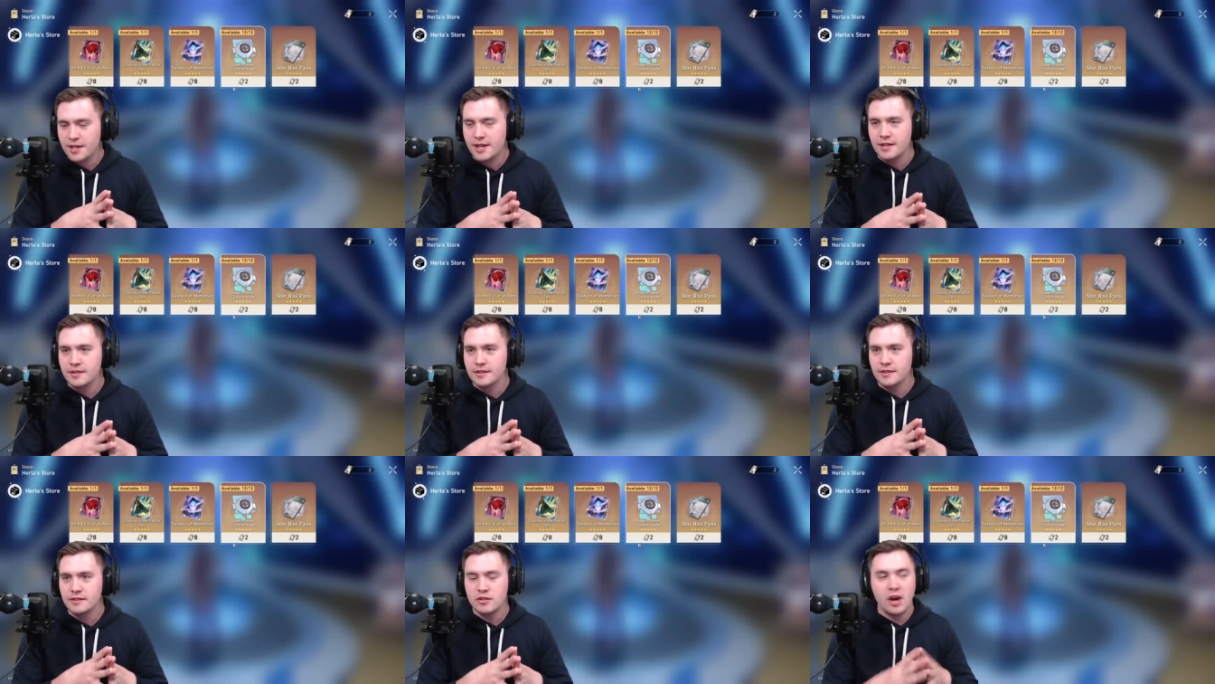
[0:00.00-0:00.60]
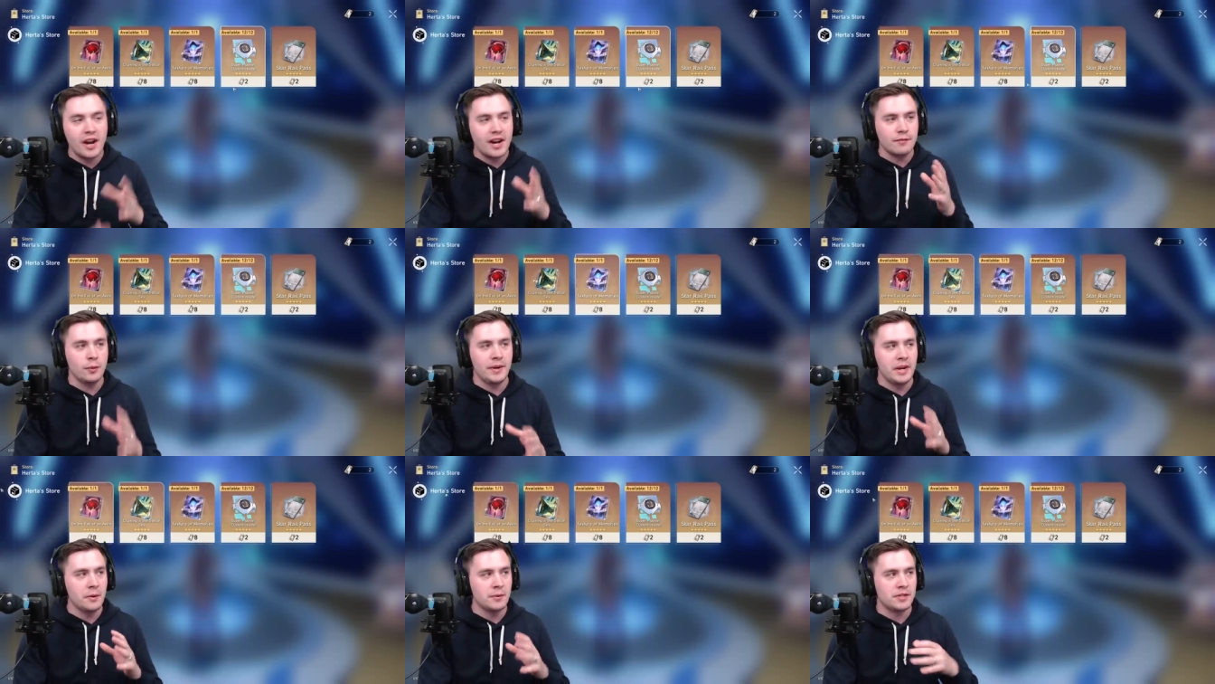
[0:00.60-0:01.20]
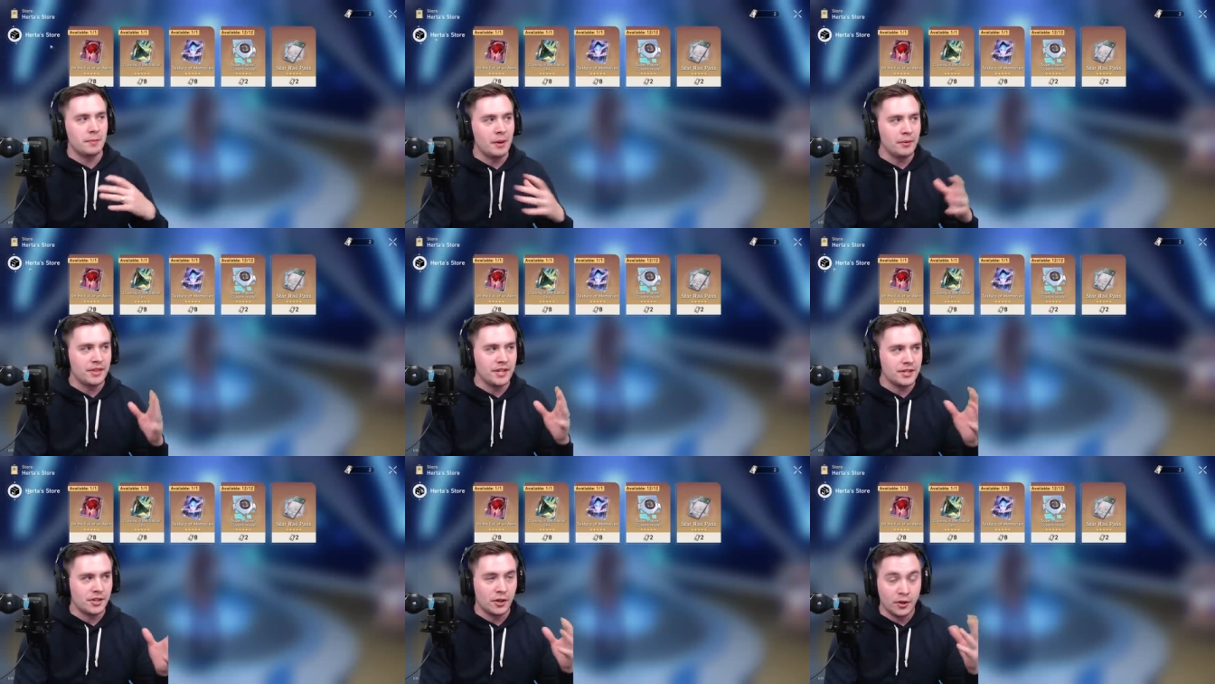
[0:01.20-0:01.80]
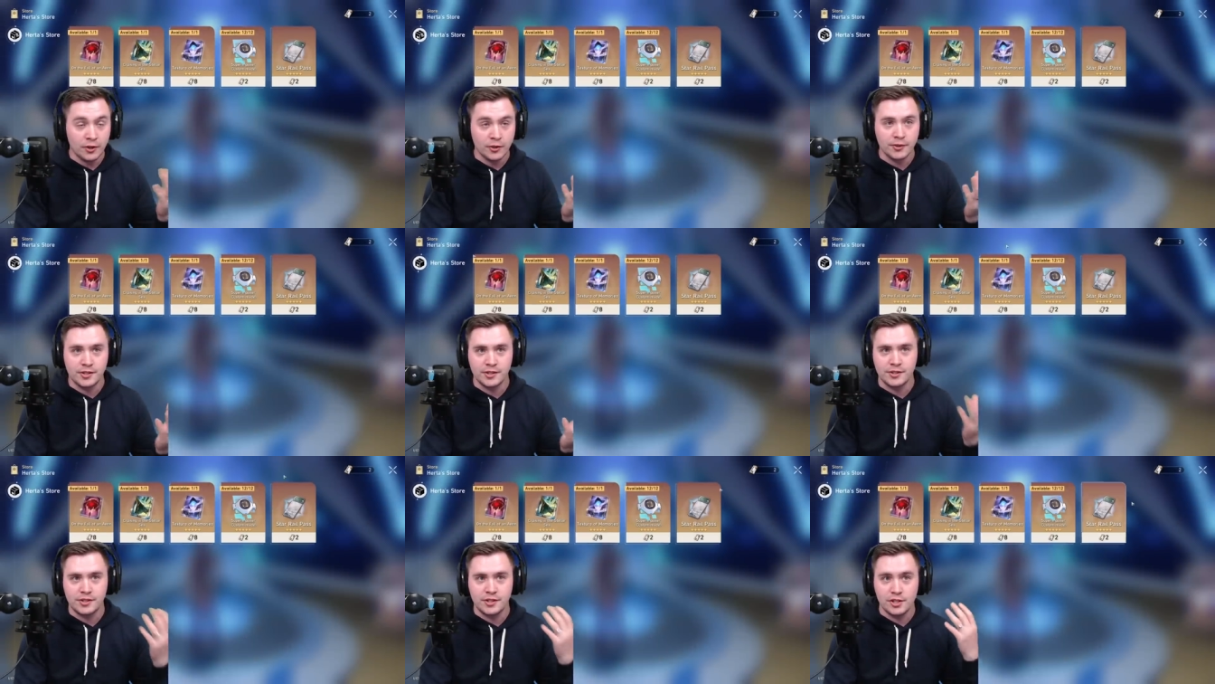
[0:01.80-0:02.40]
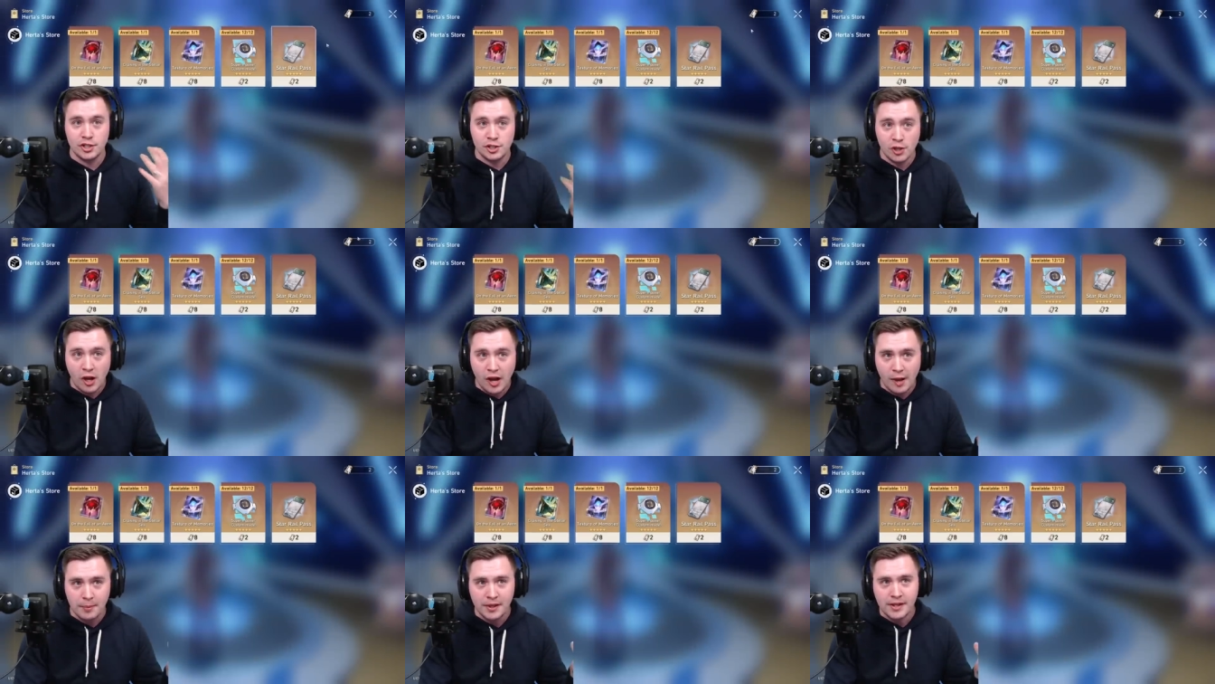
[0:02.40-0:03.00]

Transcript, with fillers: and not everyone knows about this Herta's shop.